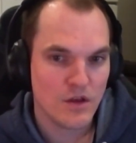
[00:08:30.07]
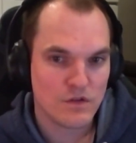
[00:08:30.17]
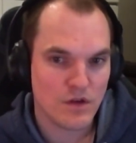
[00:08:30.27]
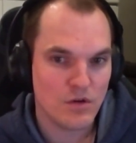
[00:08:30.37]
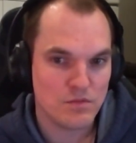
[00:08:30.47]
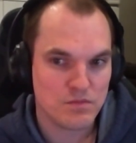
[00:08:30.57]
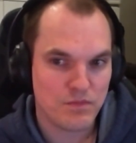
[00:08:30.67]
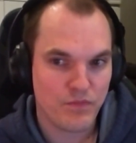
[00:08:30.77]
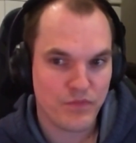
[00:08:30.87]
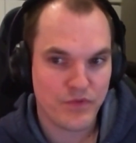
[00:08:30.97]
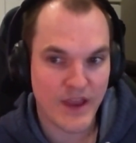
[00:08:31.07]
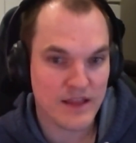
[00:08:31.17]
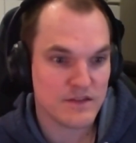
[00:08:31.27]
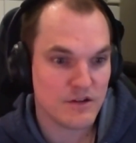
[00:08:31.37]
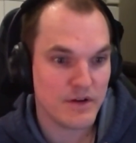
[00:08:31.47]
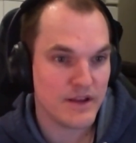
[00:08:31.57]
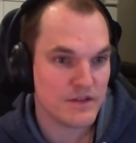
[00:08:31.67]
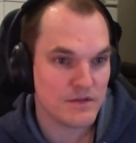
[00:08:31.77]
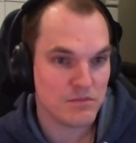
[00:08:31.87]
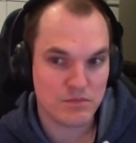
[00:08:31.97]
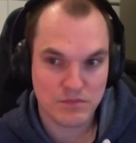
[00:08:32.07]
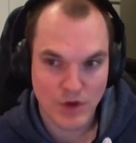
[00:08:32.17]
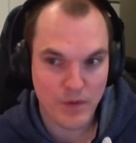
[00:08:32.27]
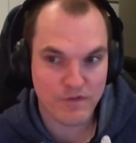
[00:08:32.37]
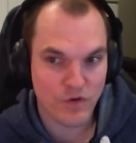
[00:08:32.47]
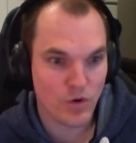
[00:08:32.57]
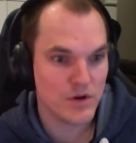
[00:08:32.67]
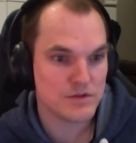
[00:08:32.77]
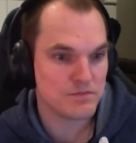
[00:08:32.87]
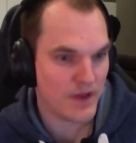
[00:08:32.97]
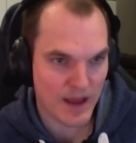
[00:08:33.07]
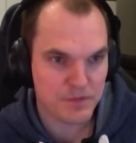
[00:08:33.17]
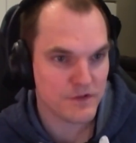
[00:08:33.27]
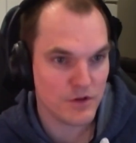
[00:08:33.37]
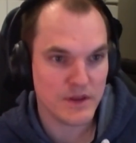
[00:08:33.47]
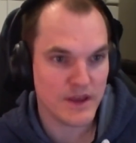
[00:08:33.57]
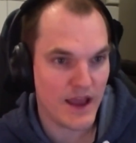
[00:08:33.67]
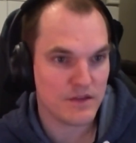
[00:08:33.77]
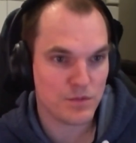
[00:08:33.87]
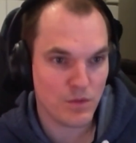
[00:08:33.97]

So the answer is, going forward, absolutely yes.